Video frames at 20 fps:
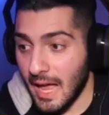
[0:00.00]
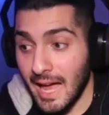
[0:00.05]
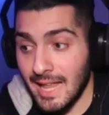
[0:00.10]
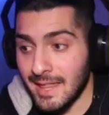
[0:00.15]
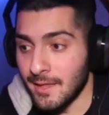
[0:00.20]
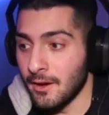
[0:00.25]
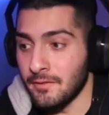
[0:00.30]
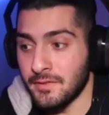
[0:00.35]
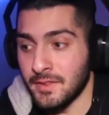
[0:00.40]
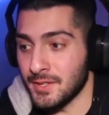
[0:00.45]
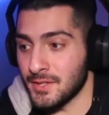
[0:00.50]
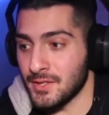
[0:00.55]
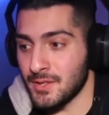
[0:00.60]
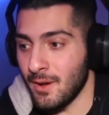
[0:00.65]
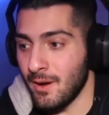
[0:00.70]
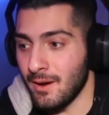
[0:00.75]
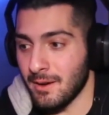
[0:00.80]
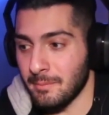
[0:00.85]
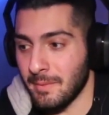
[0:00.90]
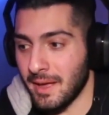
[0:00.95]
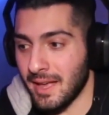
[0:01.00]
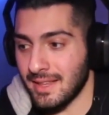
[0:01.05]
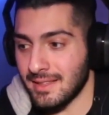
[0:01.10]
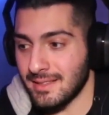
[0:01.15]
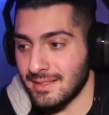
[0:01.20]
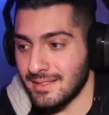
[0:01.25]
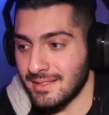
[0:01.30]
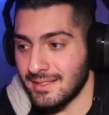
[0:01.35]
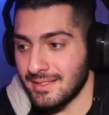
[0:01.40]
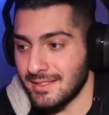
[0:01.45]
I love this song,
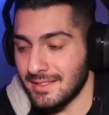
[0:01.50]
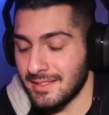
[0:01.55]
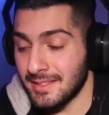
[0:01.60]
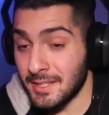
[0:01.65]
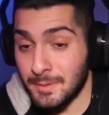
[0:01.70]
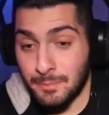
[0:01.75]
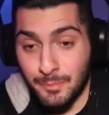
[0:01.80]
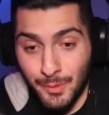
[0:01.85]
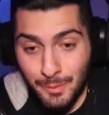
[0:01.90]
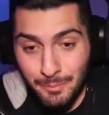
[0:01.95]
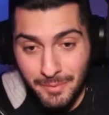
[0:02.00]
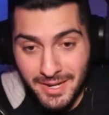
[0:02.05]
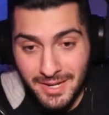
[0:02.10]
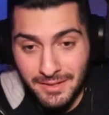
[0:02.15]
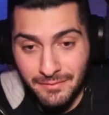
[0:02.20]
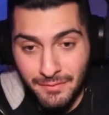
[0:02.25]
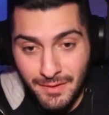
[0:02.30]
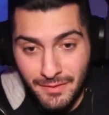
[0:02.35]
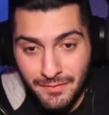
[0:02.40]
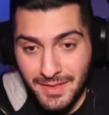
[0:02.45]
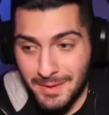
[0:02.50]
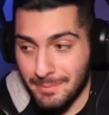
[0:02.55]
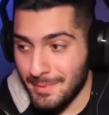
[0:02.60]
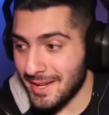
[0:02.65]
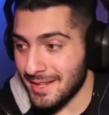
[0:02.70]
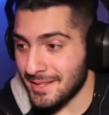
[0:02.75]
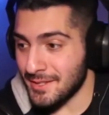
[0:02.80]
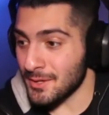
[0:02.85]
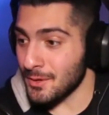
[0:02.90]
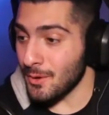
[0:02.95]
man. This premiered 50
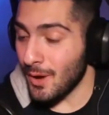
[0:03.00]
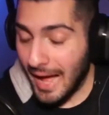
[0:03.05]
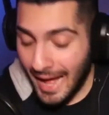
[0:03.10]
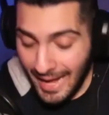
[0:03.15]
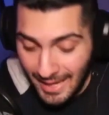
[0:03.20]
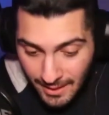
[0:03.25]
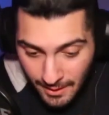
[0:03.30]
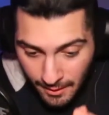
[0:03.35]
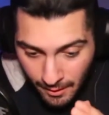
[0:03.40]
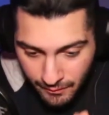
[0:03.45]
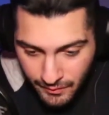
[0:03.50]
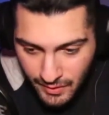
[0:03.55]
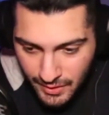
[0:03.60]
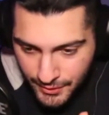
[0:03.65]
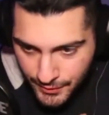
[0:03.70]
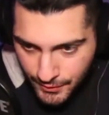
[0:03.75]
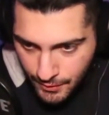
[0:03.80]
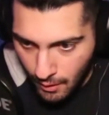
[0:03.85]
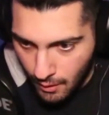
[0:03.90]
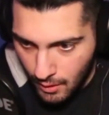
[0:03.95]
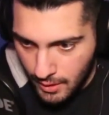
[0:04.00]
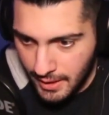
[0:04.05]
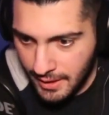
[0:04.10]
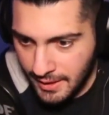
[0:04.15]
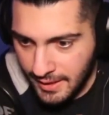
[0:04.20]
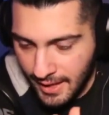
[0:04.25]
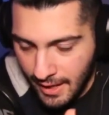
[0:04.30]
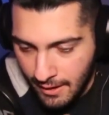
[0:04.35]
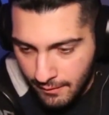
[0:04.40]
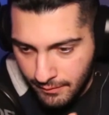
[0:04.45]
minutes ago. I love this song
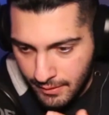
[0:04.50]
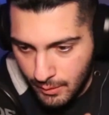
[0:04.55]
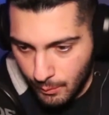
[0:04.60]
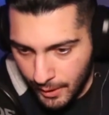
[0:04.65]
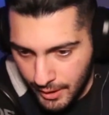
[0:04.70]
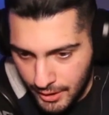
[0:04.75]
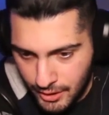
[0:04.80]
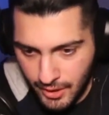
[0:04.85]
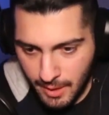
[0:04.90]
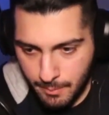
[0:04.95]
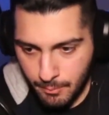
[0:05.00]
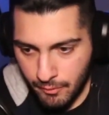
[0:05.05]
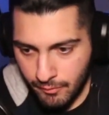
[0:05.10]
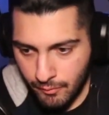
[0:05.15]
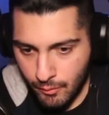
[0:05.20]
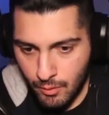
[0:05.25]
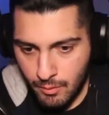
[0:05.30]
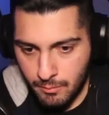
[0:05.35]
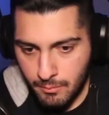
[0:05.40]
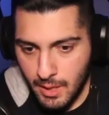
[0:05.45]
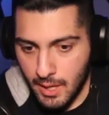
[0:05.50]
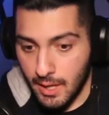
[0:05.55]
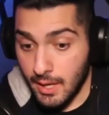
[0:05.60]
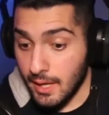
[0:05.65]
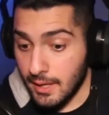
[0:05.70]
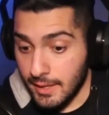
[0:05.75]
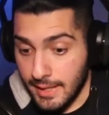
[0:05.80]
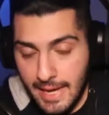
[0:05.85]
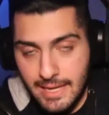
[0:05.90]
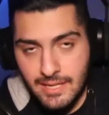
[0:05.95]
in every way, shape, or form.
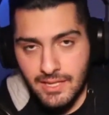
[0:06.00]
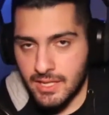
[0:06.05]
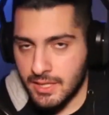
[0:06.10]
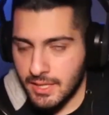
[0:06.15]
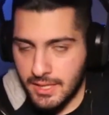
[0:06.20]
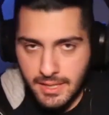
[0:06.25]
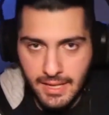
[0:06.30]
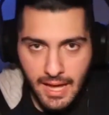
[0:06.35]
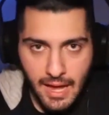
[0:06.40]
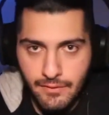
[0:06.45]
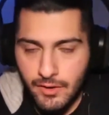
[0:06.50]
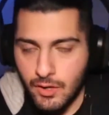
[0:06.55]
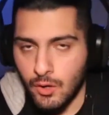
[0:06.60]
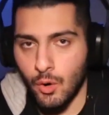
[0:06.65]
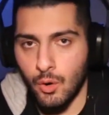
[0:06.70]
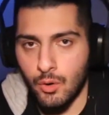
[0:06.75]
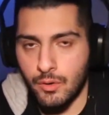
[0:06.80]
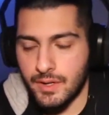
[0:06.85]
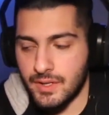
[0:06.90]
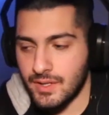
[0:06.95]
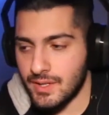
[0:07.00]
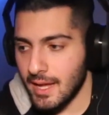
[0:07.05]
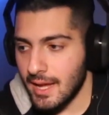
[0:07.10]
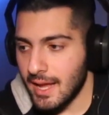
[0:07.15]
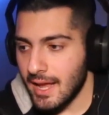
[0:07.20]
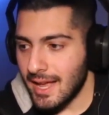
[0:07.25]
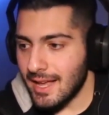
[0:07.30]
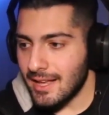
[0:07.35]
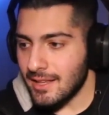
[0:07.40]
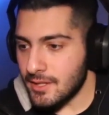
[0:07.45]
Yes, it didn't have a chorus.
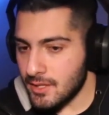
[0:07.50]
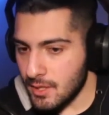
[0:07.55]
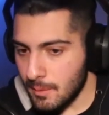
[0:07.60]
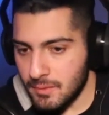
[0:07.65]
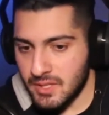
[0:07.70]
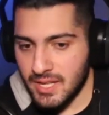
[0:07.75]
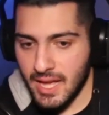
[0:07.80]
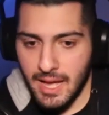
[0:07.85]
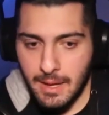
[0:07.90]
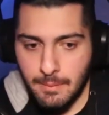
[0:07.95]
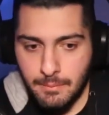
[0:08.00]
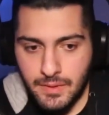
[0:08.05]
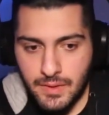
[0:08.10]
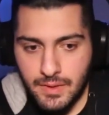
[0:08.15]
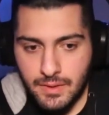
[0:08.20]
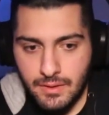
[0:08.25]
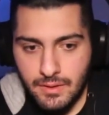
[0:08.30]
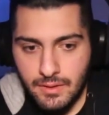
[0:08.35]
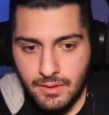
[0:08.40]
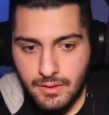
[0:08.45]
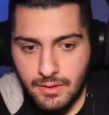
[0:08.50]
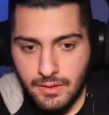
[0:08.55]
Sometimes,